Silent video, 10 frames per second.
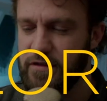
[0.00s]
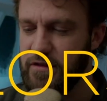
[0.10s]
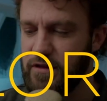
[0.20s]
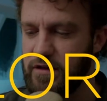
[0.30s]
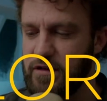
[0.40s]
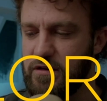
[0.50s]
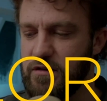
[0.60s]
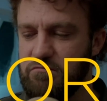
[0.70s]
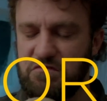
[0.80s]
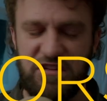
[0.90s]
Think
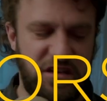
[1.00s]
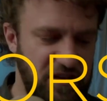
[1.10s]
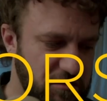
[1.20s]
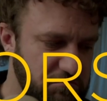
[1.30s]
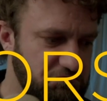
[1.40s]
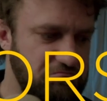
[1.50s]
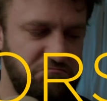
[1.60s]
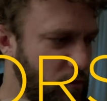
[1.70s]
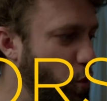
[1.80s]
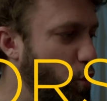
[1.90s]
denim,
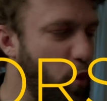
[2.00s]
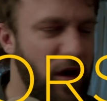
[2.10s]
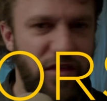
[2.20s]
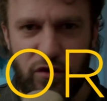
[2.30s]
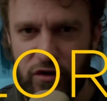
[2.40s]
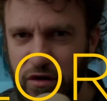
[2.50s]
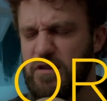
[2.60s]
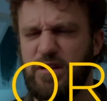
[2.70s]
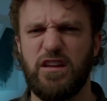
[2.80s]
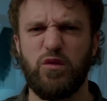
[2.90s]
weathered,
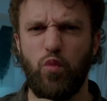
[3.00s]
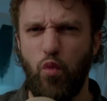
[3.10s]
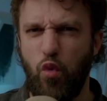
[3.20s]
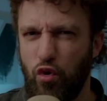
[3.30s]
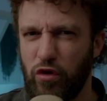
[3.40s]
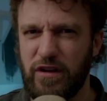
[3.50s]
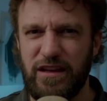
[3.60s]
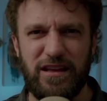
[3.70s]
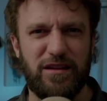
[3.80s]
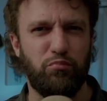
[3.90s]
thinking worn
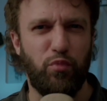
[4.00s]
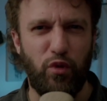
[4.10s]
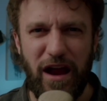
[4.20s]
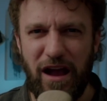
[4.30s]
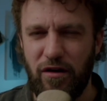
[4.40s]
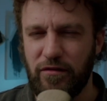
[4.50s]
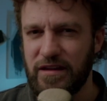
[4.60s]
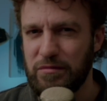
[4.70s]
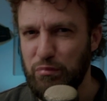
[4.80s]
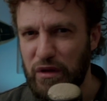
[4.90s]
in brown
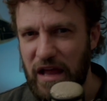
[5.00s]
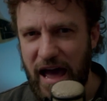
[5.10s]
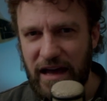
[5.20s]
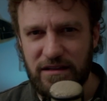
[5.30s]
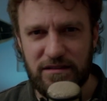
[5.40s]
and black